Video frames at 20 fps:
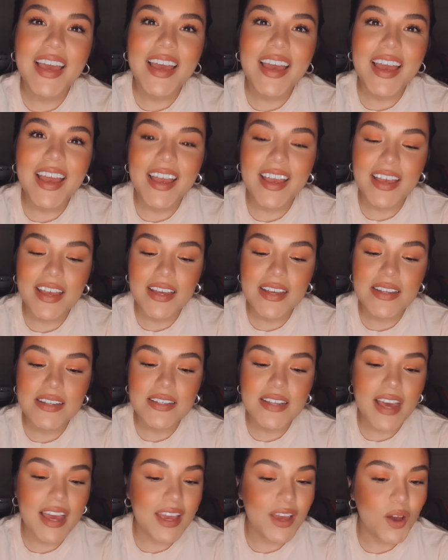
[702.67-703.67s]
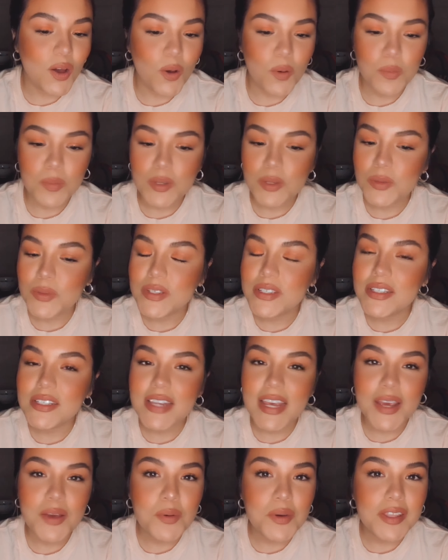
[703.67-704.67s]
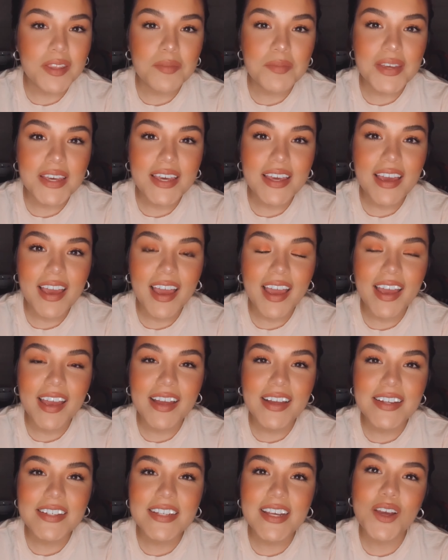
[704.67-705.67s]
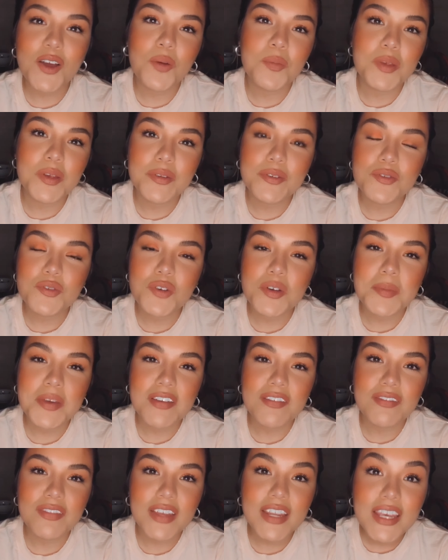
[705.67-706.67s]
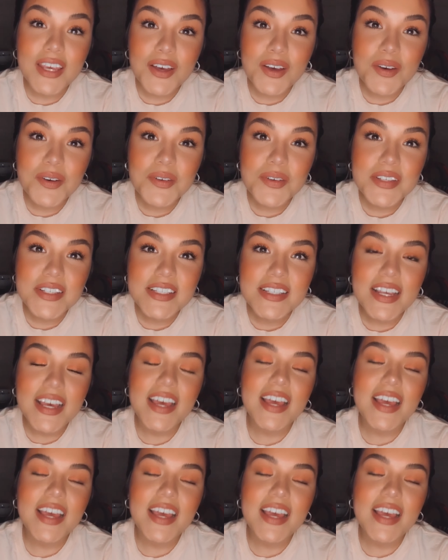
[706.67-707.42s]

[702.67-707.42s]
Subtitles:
and I hope you stay with me, and I hope you enjoy my videos.